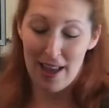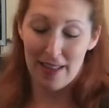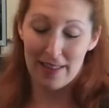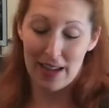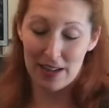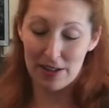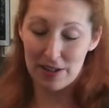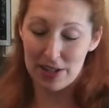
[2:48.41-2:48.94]

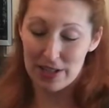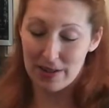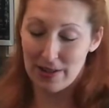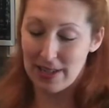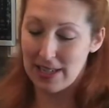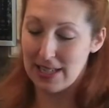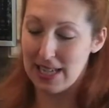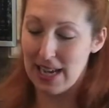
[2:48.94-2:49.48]
Then you're just
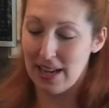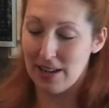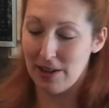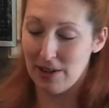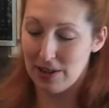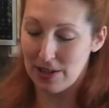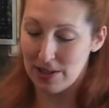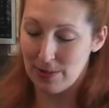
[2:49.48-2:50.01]
going to take
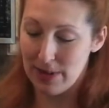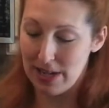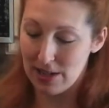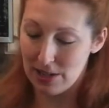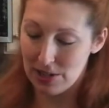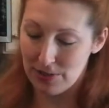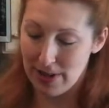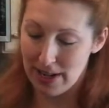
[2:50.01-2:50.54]
your
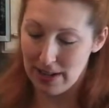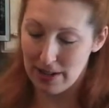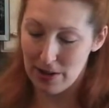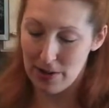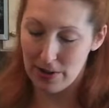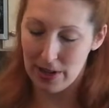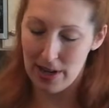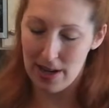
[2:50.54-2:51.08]
sweetened shredded
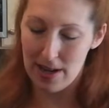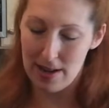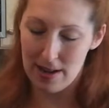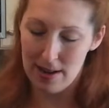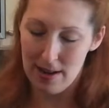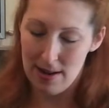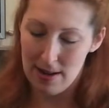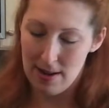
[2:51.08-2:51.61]
coconut
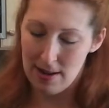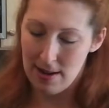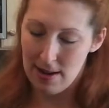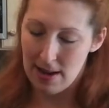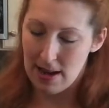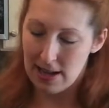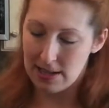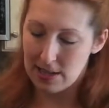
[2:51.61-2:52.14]

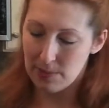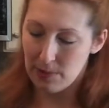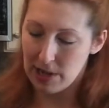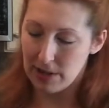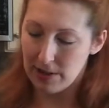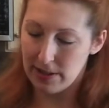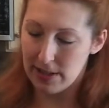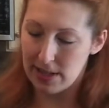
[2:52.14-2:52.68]
and
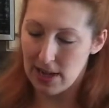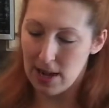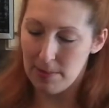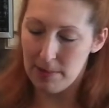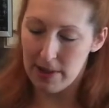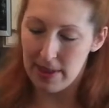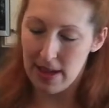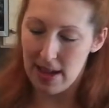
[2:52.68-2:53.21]
sprinkle the top
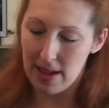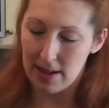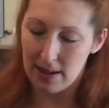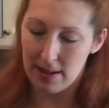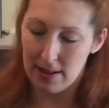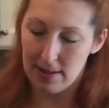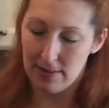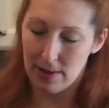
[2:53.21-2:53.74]
with that
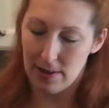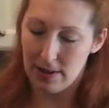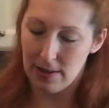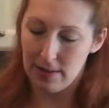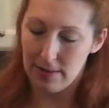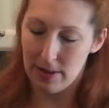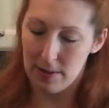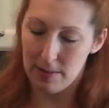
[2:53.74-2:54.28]
kind of all
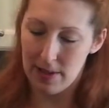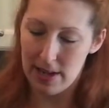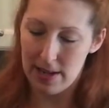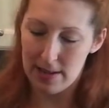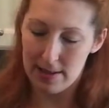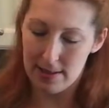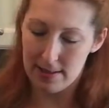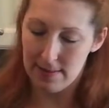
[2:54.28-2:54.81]
over the
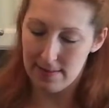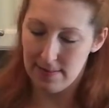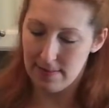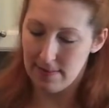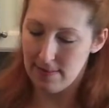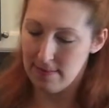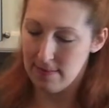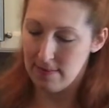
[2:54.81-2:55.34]
place.
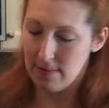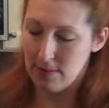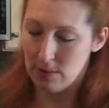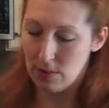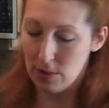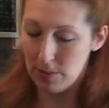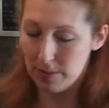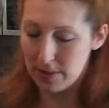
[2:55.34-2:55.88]

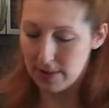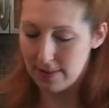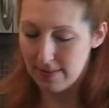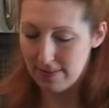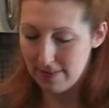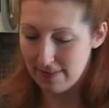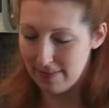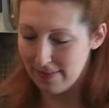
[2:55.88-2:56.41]
Oops.
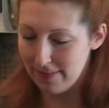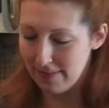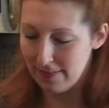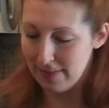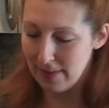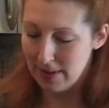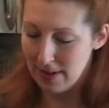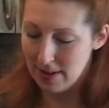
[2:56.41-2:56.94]

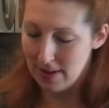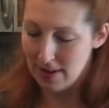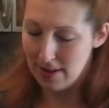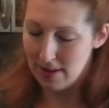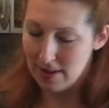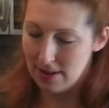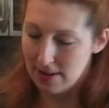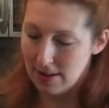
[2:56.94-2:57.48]

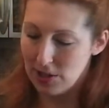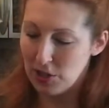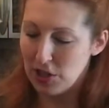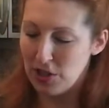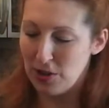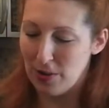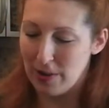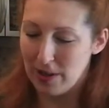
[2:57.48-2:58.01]
You could
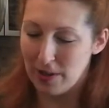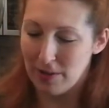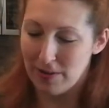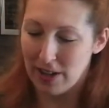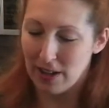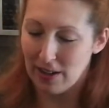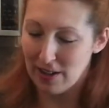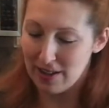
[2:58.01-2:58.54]
do it with your
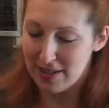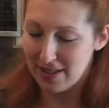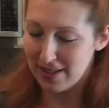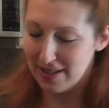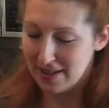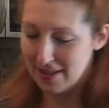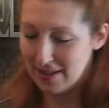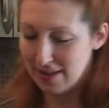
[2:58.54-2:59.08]

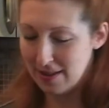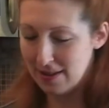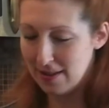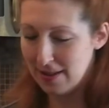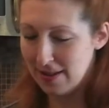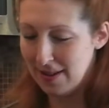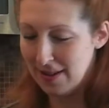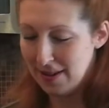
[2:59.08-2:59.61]
fingers.
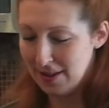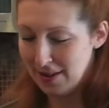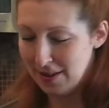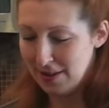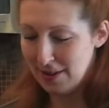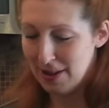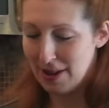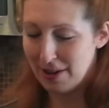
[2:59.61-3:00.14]

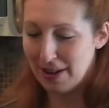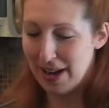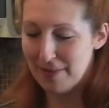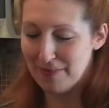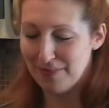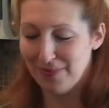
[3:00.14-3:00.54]
All right.